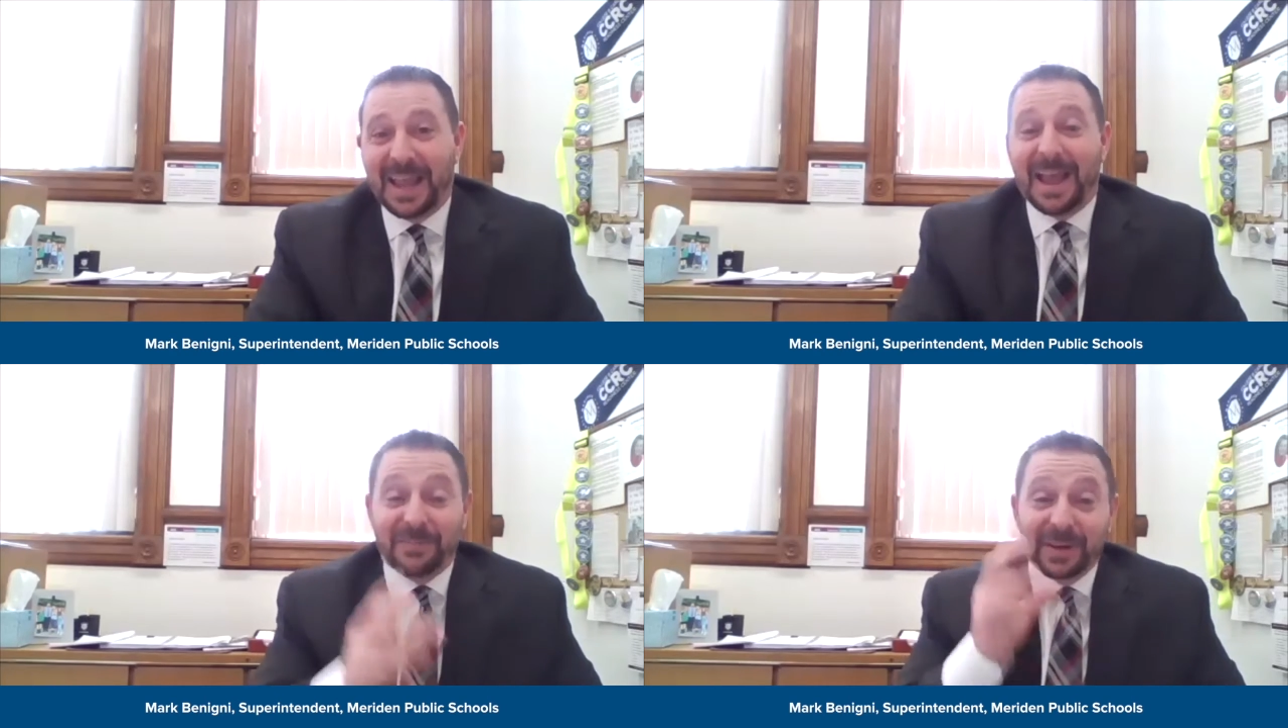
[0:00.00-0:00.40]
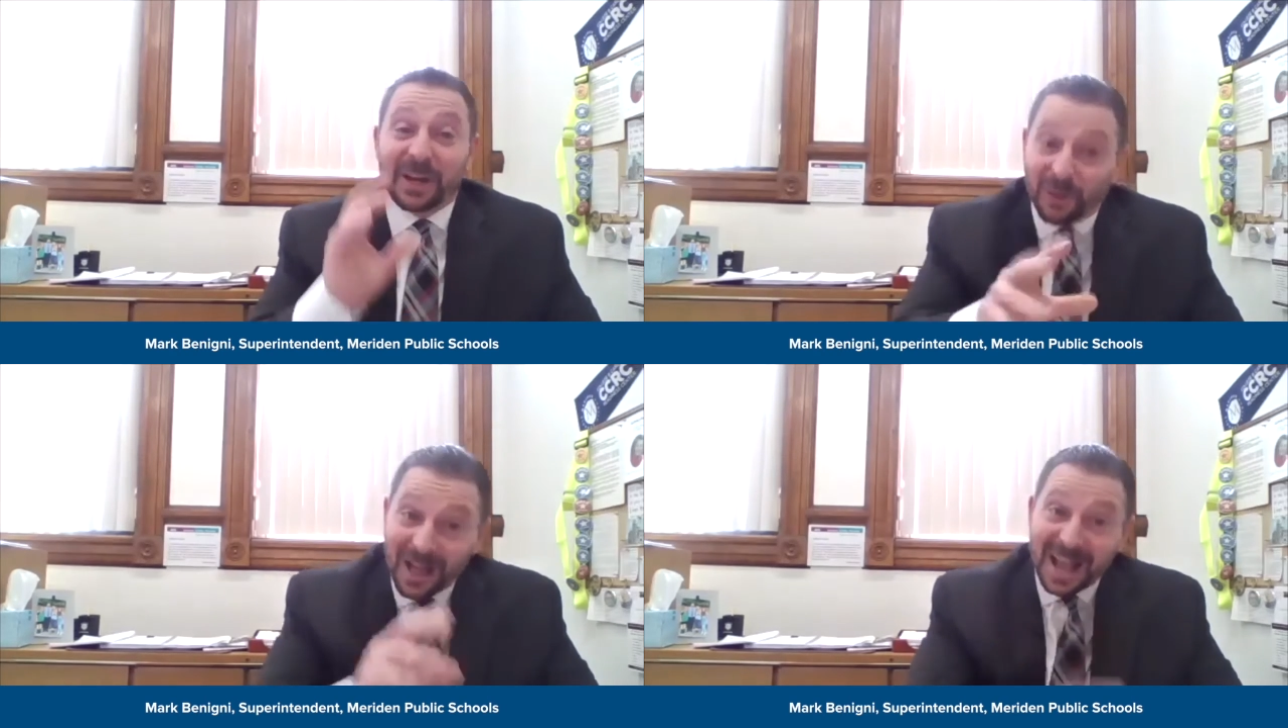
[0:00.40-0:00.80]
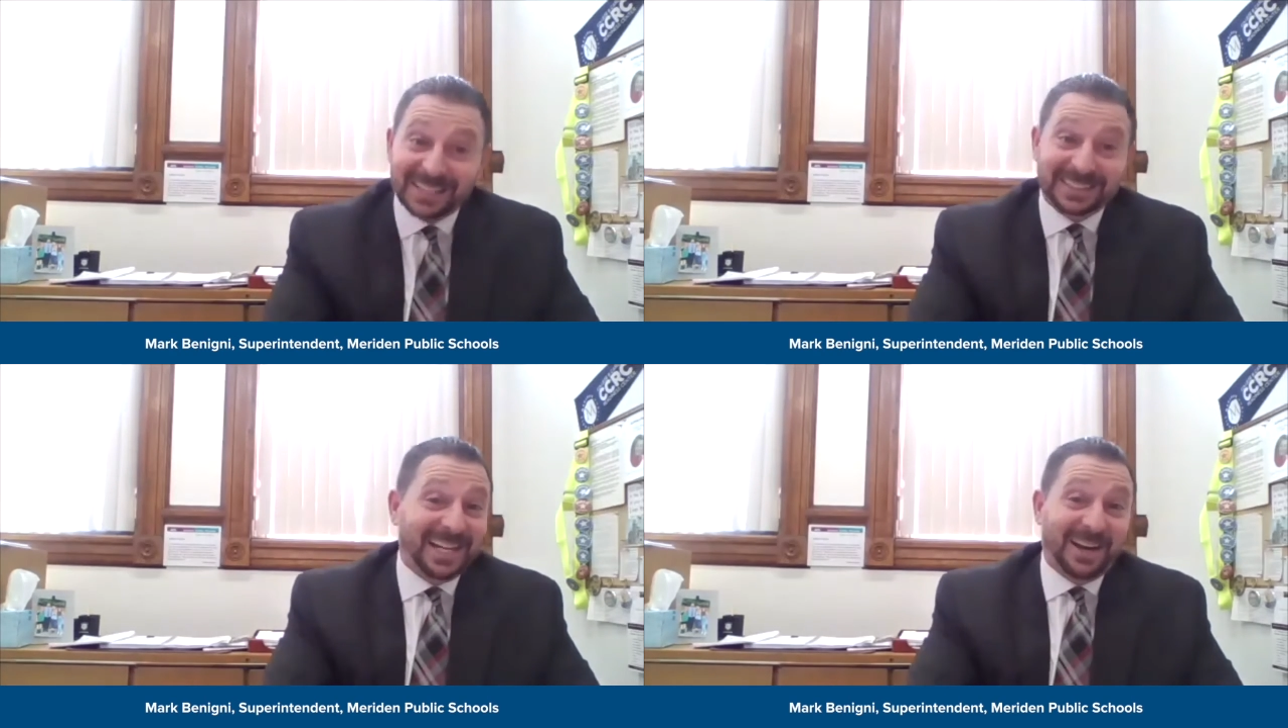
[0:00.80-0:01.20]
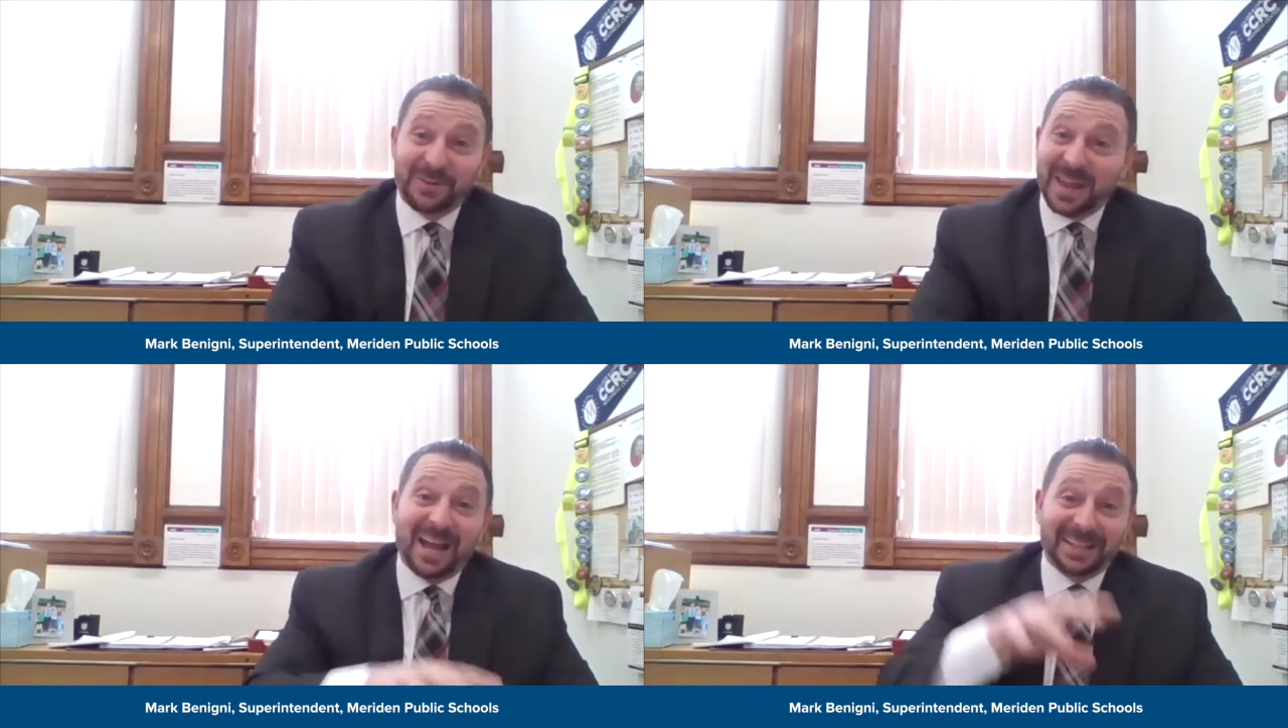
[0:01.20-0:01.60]
every class now
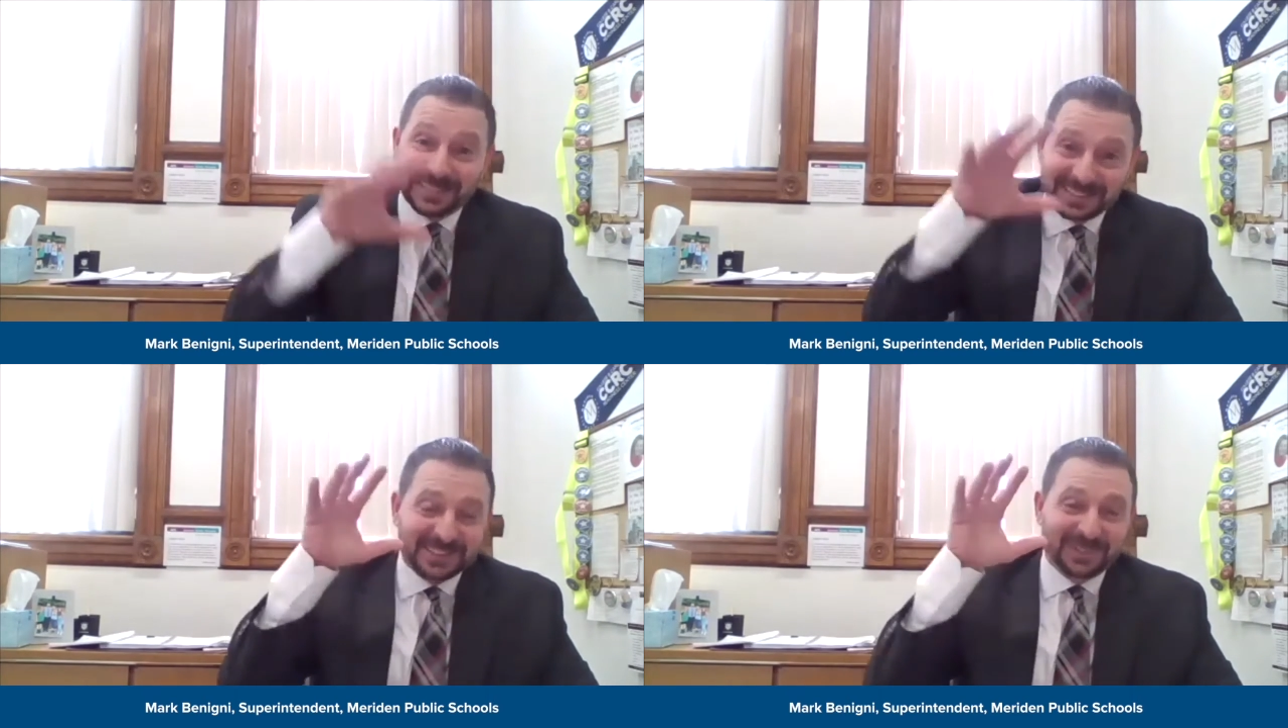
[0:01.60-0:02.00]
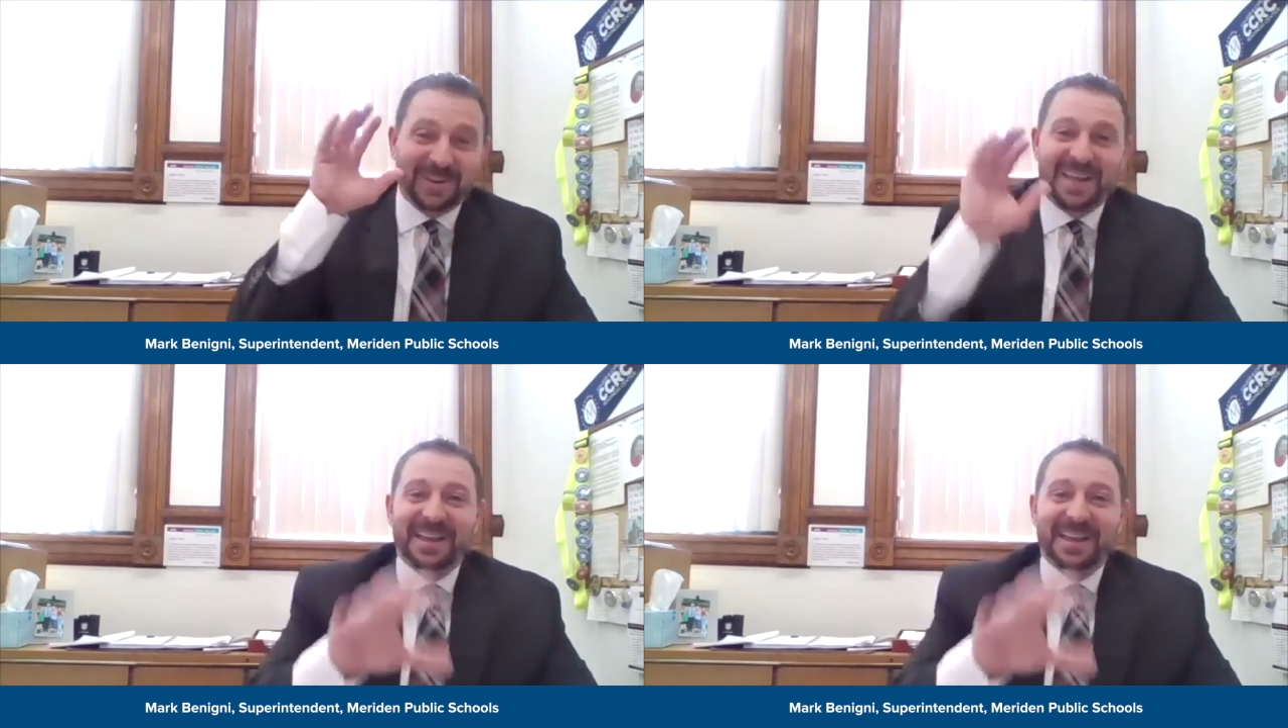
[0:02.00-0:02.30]
not so